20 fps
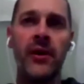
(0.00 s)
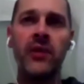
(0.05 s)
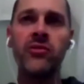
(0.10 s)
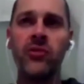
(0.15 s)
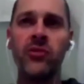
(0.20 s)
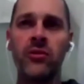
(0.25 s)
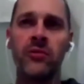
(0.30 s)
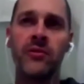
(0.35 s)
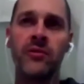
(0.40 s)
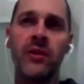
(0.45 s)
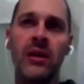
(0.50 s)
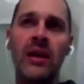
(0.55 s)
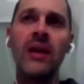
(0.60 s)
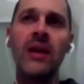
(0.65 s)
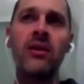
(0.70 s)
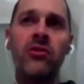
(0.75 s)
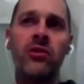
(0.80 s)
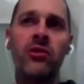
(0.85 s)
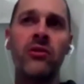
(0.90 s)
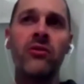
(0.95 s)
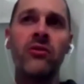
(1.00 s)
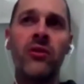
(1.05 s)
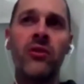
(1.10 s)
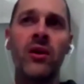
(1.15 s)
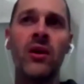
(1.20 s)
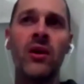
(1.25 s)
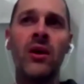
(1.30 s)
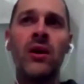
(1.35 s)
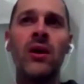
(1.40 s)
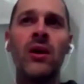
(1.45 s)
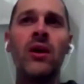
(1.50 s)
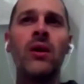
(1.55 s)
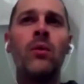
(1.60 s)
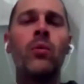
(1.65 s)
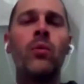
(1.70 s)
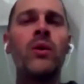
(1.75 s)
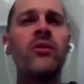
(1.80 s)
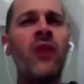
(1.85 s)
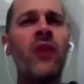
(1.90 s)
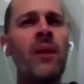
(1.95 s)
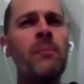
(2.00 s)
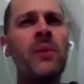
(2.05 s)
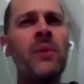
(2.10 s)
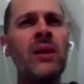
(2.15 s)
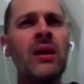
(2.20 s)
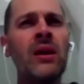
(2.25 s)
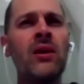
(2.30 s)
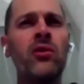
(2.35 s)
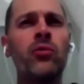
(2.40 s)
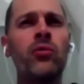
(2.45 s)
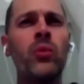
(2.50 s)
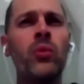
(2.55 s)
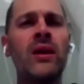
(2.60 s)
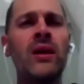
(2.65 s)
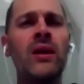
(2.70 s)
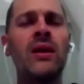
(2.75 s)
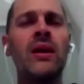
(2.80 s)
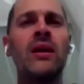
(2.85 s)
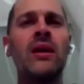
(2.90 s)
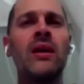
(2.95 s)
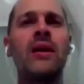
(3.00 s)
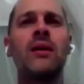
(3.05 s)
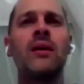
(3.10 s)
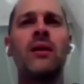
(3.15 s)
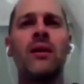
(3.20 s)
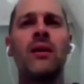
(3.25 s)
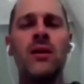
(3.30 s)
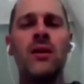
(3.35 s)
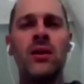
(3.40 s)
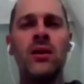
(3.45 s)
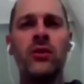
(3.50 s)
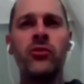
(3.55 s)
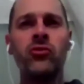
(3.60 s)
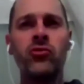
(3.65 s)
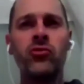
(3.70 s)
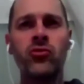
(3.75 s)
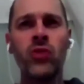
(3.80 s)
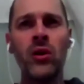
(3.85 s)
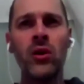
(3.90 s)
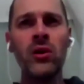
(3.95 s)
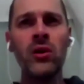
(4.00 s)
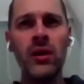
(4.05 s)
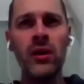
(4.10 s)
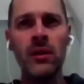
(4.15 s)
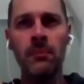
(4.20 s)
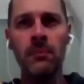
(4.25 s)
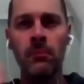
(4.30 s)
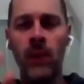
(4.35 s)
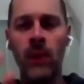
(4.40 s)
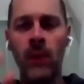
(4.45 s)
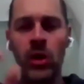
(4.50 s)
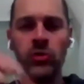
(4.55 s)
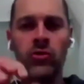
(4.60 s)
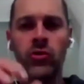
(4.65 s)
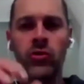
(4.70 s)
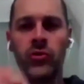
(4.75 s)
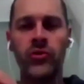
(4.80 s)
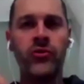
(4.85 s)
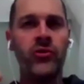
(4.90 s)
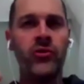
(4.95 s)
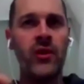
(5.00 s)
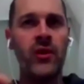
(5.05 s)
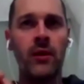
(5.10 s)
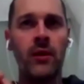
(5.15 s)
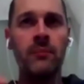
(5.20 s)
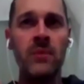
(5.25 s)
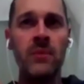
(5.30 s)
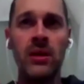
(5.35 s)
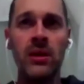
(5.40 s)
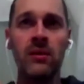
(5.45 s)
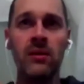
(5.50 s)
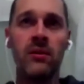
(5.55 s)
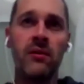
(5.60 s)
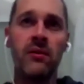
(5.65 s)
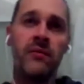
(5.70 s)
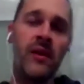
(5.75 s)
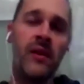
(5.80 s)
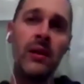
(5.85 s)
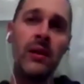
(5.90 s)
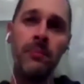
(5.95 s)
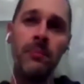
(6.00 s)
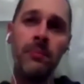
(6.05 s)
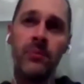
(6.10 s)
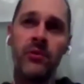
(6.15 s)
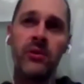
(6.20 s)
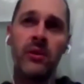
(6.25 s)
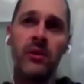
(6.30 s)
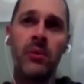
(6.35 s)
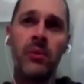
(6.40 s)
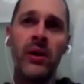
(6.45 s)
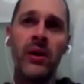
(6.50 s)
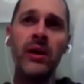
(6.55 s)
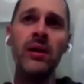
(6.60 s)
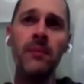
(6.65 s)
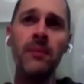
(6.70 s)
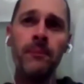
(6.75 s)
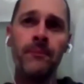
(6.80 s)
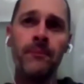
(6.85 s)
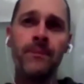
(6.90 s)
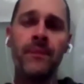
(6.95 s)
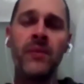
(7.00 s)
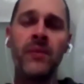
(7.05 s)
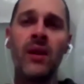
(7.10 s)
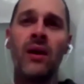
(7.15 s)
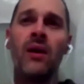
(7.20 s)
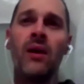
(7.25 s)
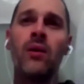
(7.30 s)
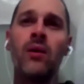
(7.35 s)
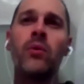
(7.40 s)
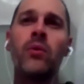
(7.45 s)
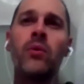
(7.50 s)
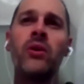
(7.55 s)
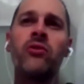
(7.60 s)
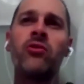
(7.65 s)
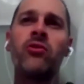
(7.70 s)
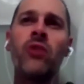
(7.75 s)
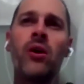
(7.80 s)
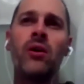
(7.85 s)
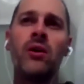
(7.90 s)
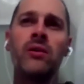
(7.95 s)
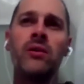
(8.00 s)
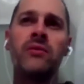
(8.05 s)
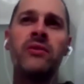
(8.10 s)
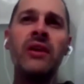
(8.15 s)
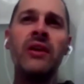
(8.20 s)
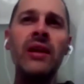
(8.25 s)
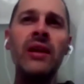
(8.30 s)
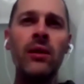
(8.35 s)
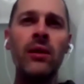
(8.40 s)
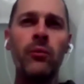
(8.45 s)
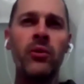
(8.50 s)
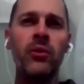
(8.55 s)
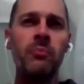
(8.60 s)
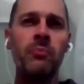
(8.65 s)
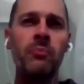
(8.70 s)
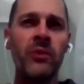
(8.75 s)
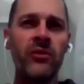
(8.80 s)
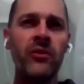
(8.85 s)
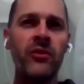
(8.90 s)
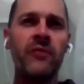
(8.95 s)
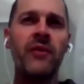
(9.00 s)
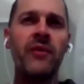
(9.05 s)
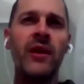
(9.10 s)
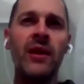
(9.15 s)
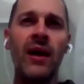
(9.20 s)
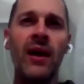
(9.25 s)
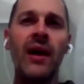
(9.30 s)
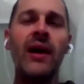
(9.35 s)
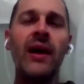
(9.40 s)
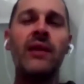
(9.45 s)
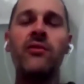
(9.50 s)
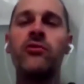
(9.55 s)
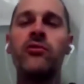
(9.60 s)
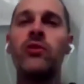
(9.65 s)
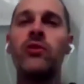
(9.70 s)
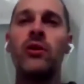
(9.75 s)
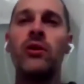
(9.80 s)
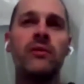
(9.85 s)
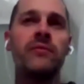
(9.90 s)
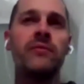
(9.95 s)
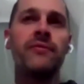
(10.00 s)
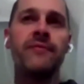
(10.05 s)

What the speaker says: of connections, what's happening is we're getting stronger modules that are being developed in the brain, which are dealing with specific kinds of